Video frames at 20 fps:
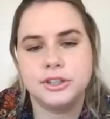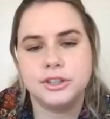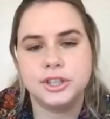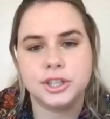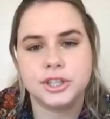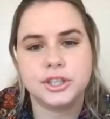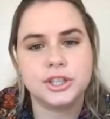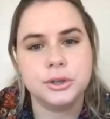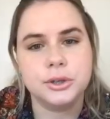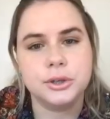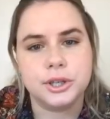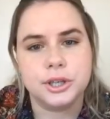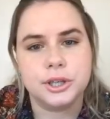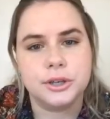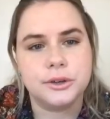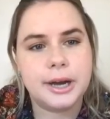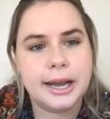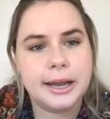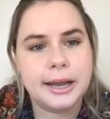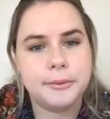just
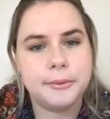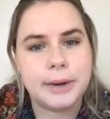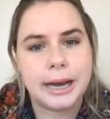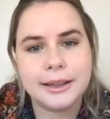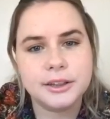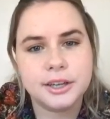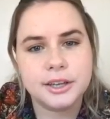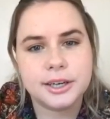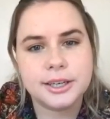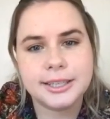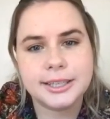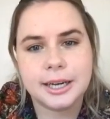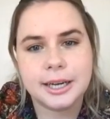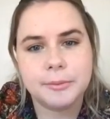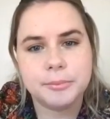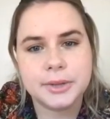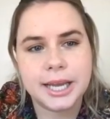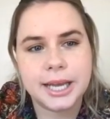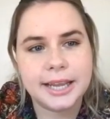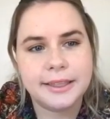cuckoo. I looked
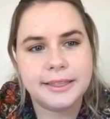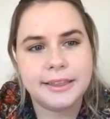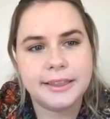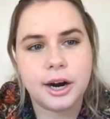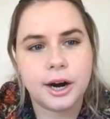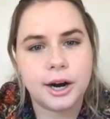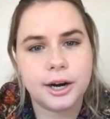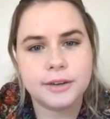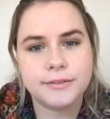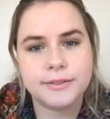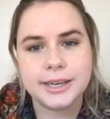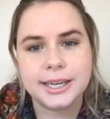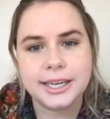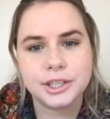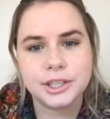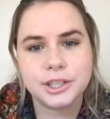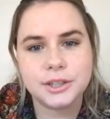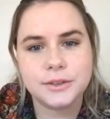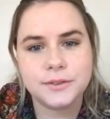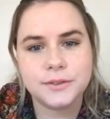up like The Art of the
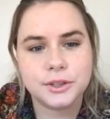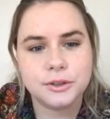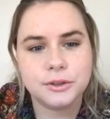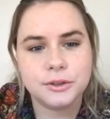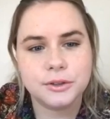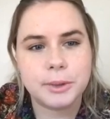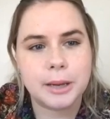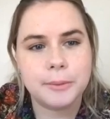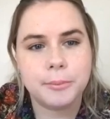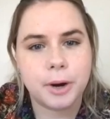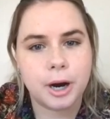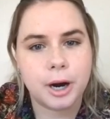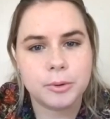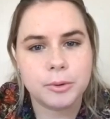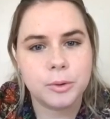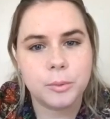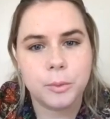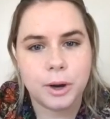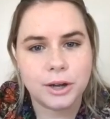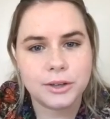Interview by
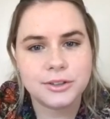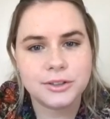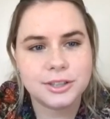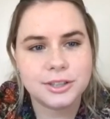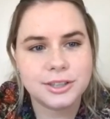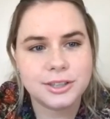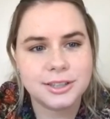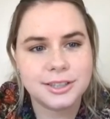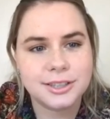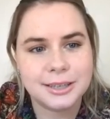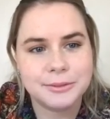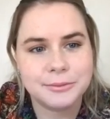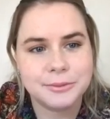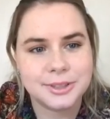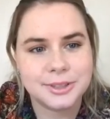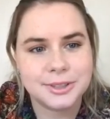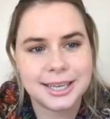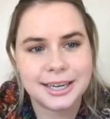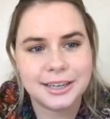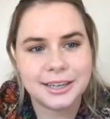Barbara Walters and
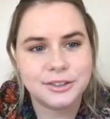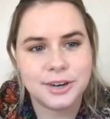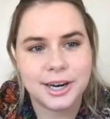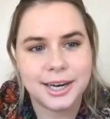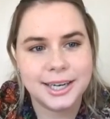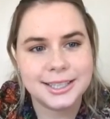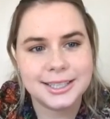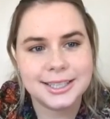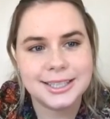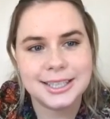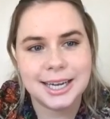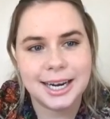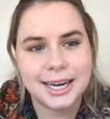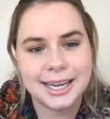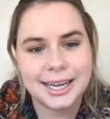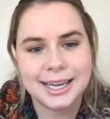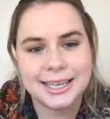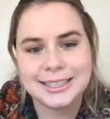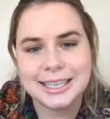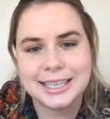was like trying to
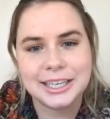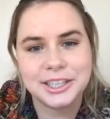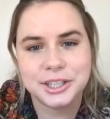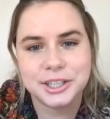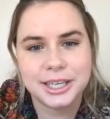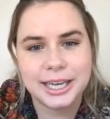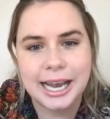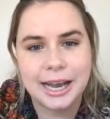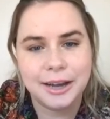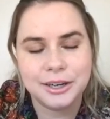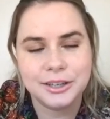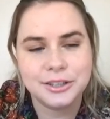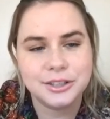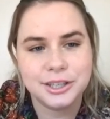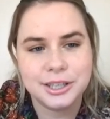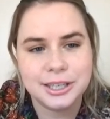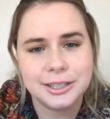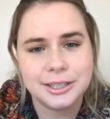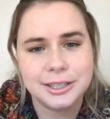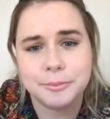study essentially how to
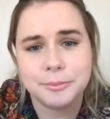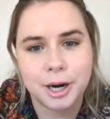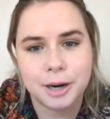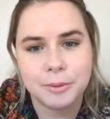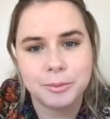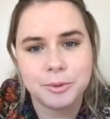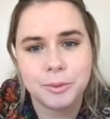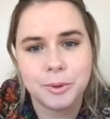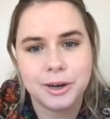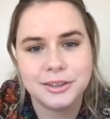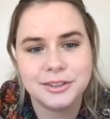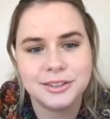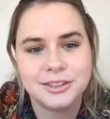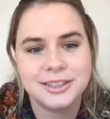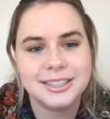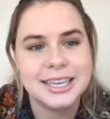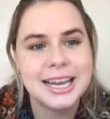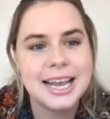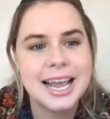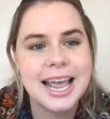turn into Barbara
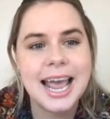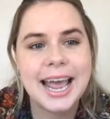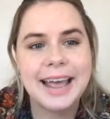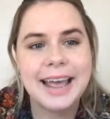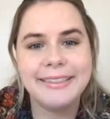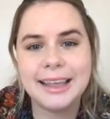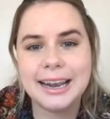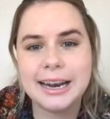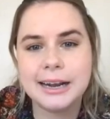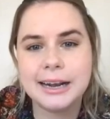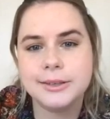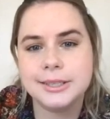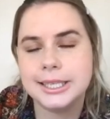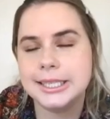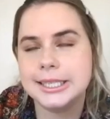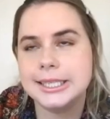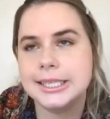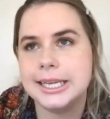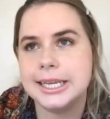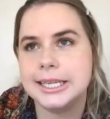Walters. And then I was
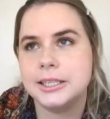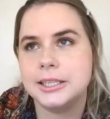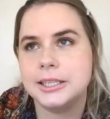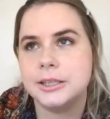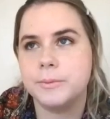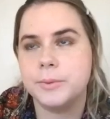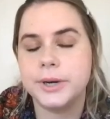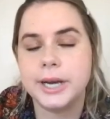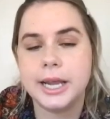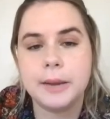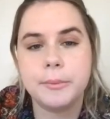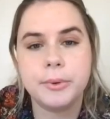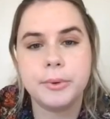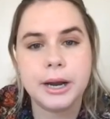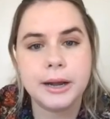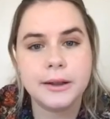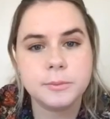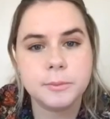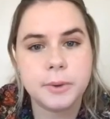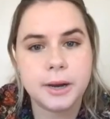listening to Brene
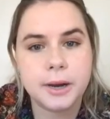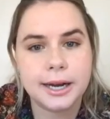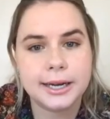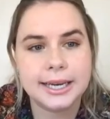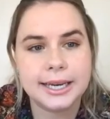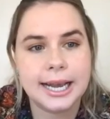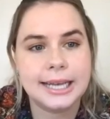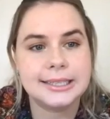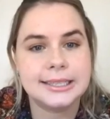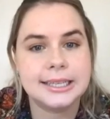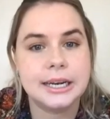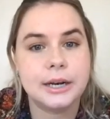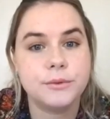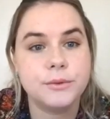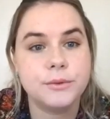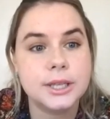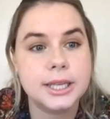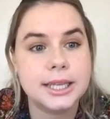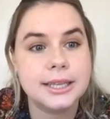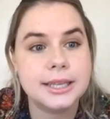Brown's podcast, and
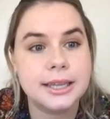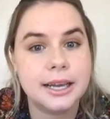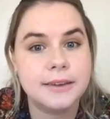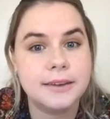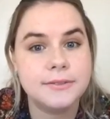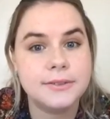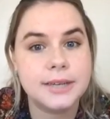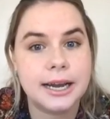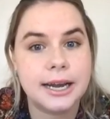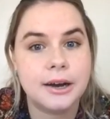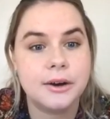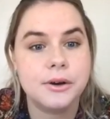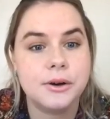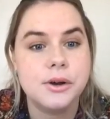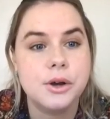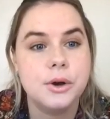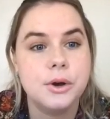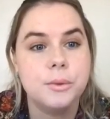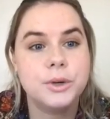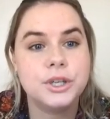I really loved
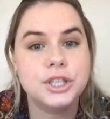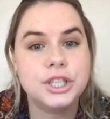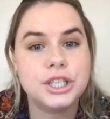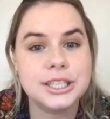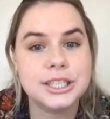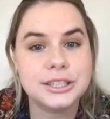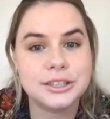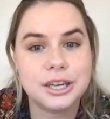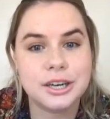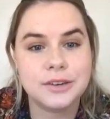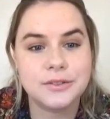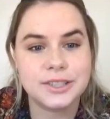how when she's in